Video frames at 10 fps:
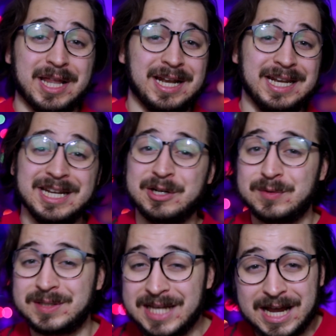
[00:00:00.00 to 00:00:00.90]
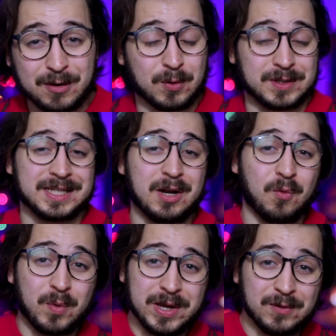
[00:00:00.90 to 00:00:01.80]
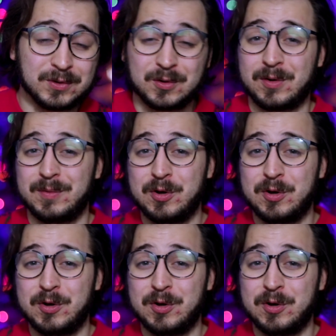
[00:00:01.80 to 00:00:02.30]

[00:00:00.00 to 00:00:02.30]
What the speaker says: they need a new deck or a set of wheels or a